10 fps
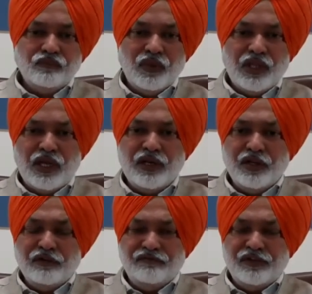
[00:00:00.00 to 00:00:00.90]
And
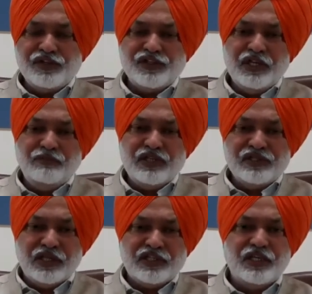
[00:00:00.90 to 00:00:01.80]
if the same
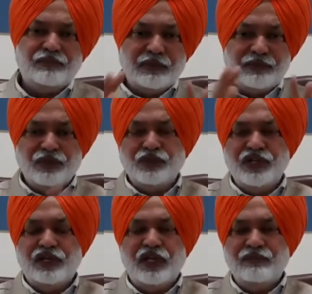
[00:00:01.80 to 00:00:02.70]
is acceptable to
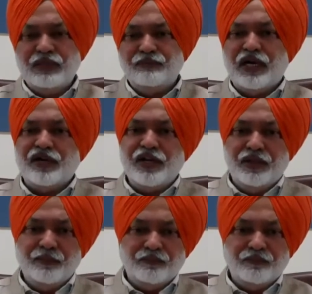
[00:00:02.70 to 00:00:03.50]
the claimant party,